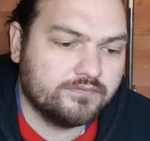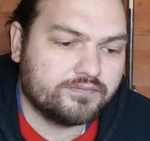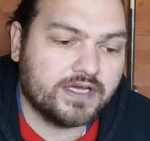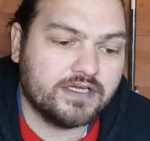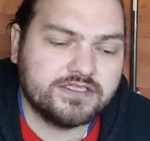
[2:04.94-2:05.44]

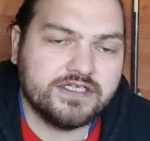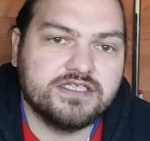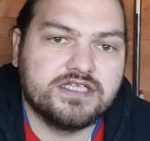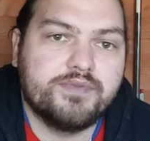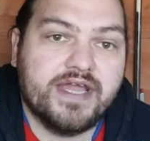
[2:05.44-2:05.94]
Planting
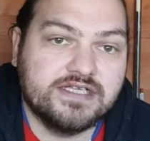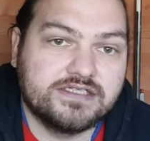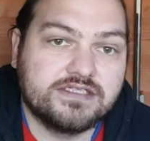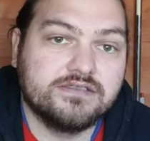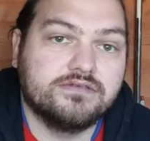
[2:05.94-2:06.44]
into
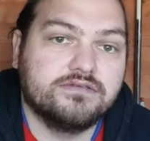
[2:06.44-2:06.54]
beds.